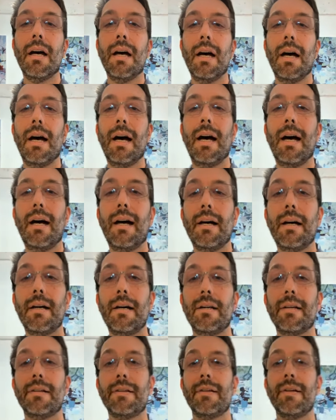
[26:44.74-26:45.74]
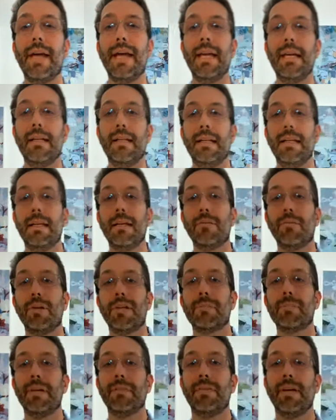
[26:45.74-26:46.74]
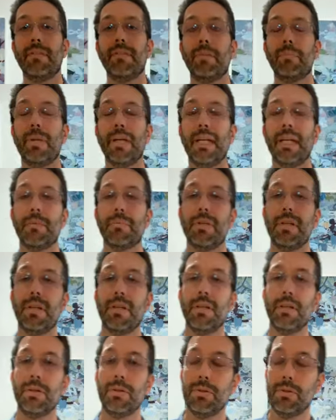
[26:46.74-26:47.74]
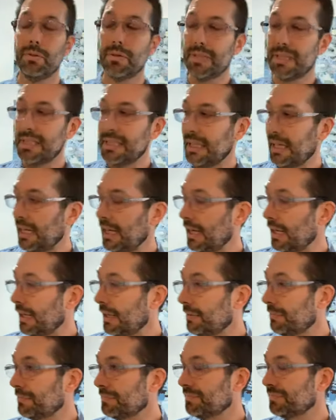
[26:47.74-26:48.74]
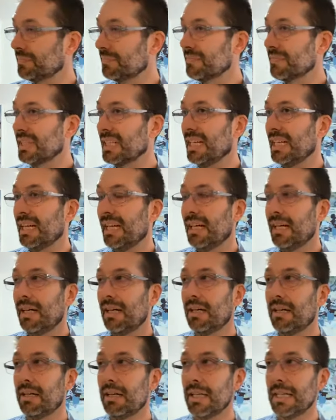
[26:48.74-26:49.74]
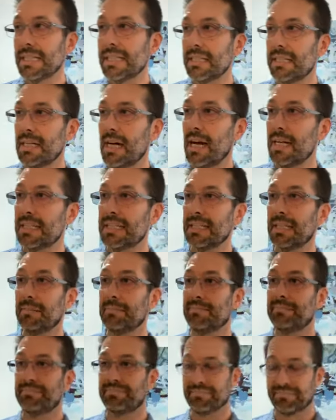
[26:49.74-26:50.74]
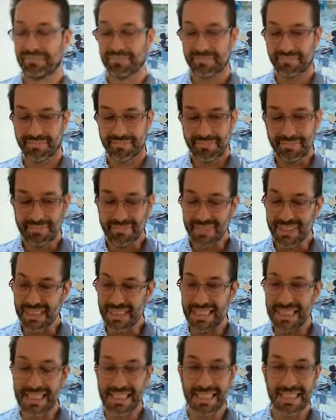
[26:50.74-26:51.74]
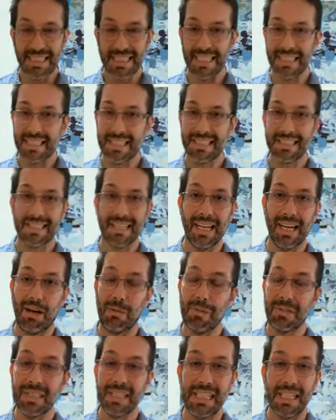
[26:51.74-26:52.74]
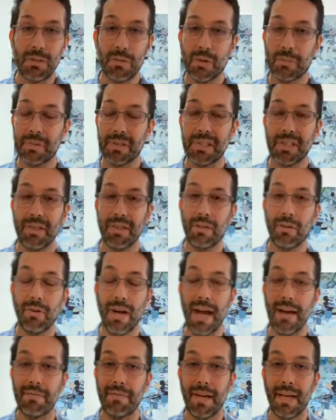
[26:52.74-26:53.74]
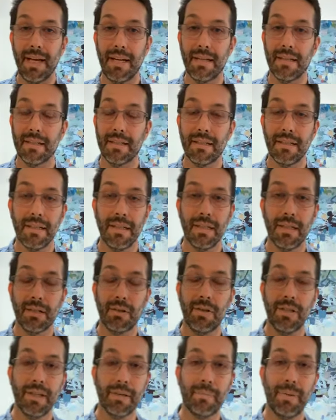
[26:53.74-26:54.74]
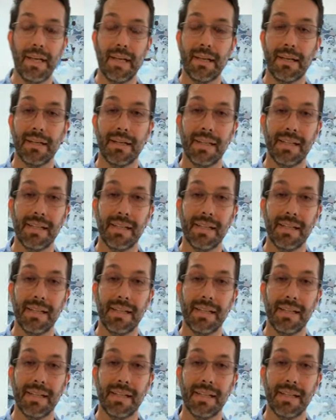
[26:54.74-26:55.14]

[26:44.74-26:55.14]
Haley, what is my favorite medium to use? That's a toss-up. It's almost equal between graphite and acrylic paint.